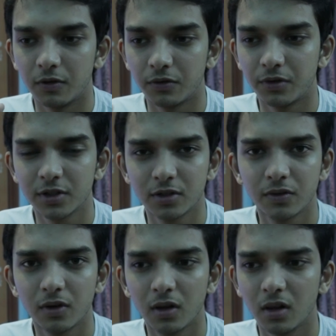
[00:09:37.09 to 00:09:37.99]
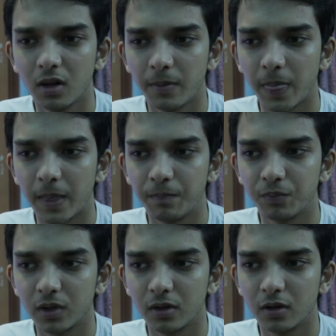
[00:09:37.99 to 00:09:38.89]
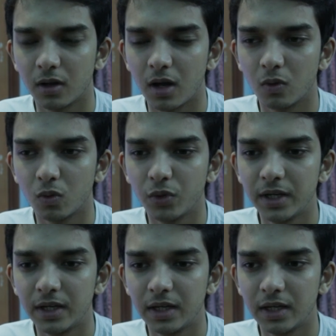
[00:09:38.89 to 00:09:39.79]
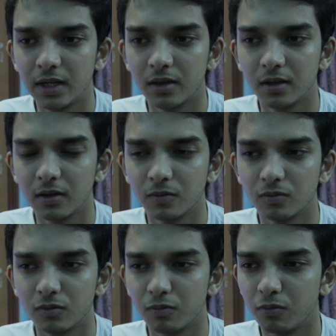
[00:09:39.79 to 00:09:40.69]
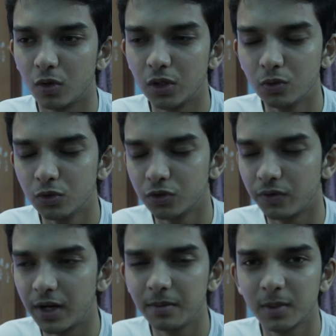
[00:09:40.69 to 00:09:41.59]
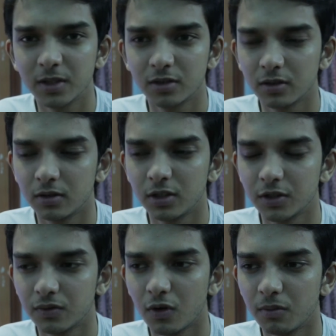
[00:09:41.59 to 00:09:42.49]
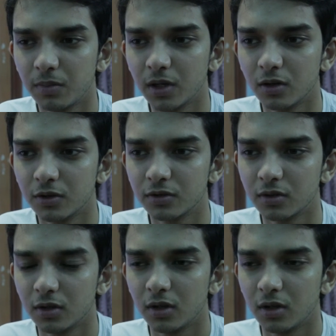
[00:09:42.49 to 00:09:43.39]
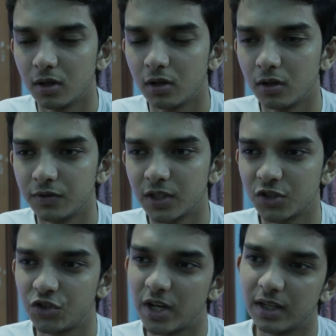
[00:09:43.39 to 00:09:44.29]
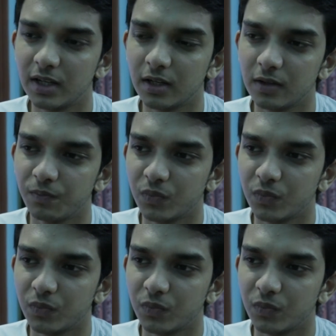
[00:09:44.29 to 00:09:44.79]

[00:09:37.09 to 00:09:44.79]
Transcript: First of all, we use very much this phone because of just taking